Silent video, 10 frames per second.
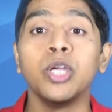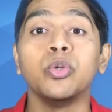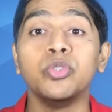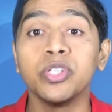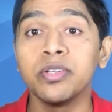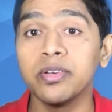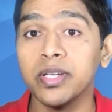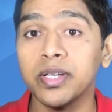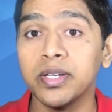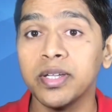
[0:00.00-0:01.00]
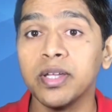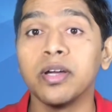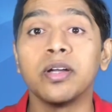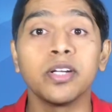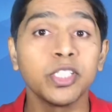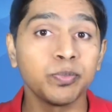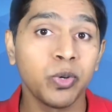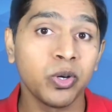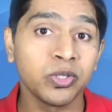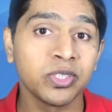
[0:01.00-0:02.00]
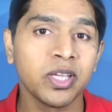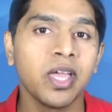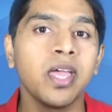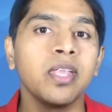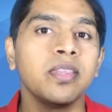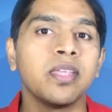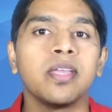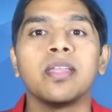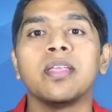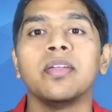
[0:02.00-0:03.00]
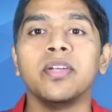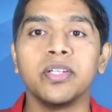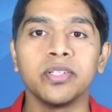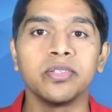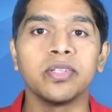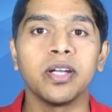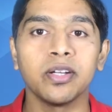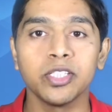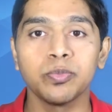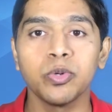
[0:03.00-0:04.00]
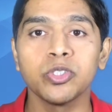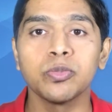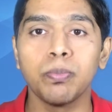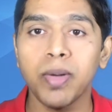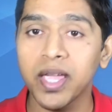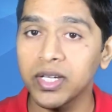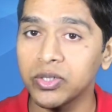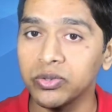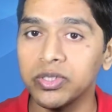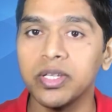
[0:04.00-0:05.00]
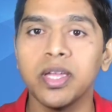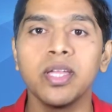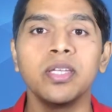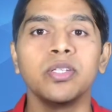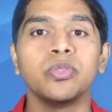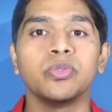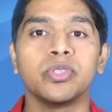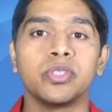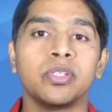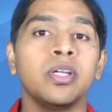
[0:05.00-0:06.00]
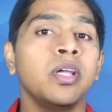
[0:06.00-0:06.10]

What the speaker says: to generate a response and then return that response back to the end user,